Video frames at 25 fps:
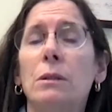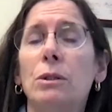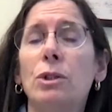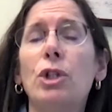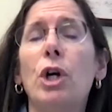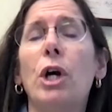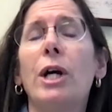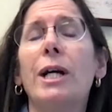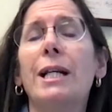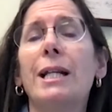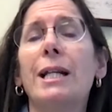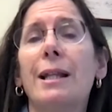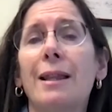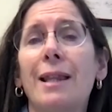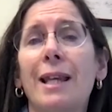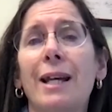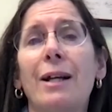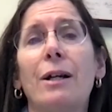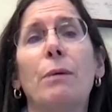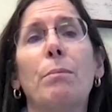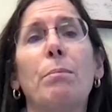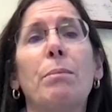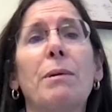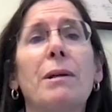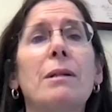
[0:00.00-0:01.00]
targeted
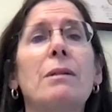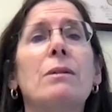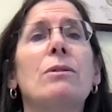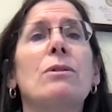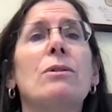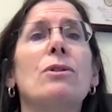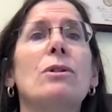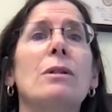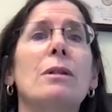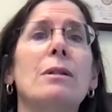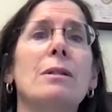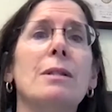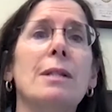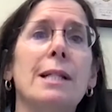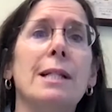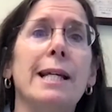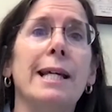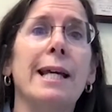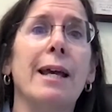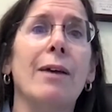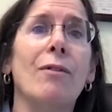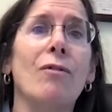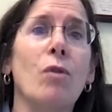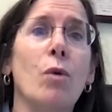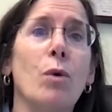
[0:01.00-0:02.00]
therapies to the
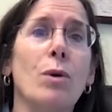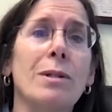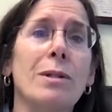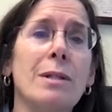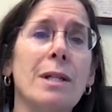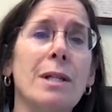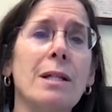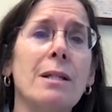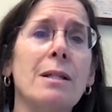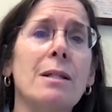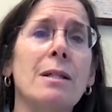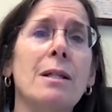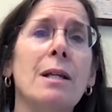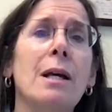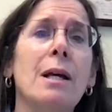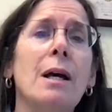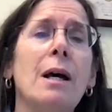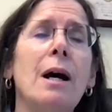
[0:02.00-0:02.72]
CDK4/6